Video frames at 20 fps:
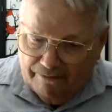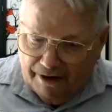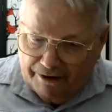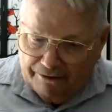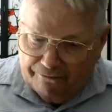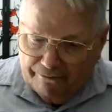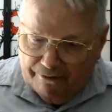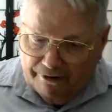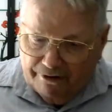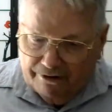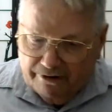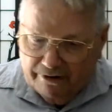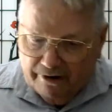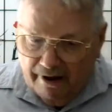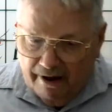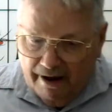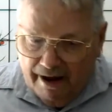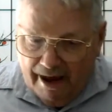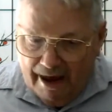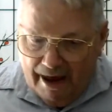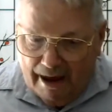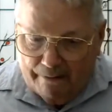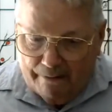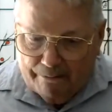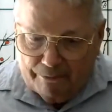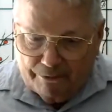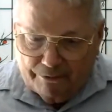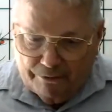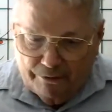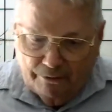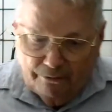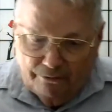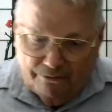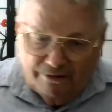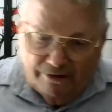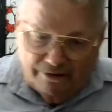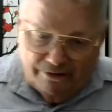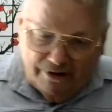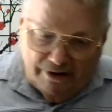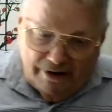veterans have
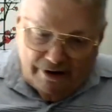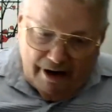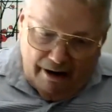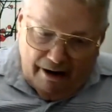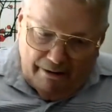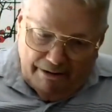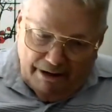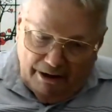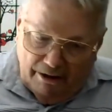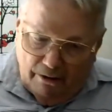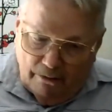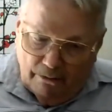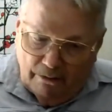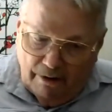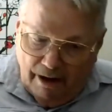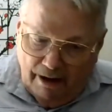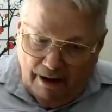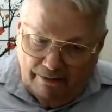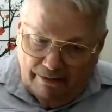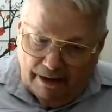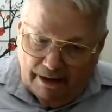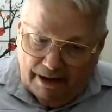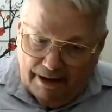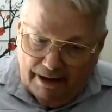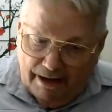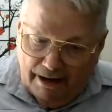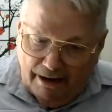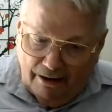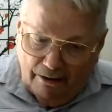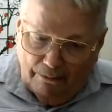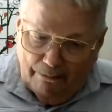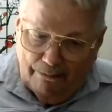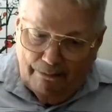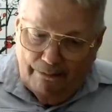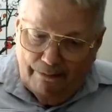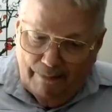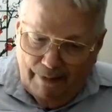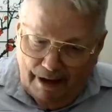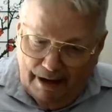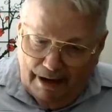produced a scenario that can help
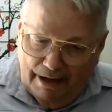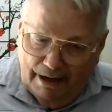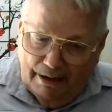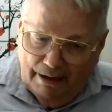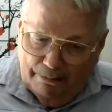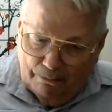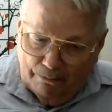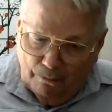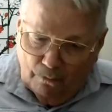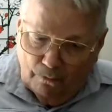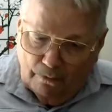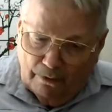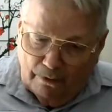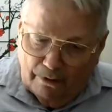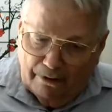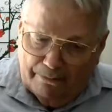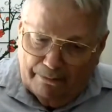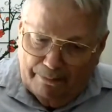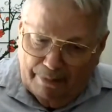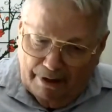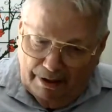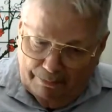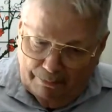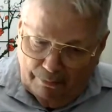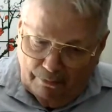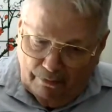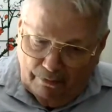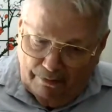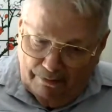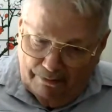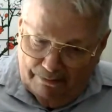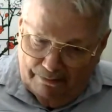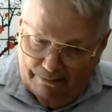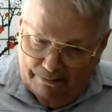many more people.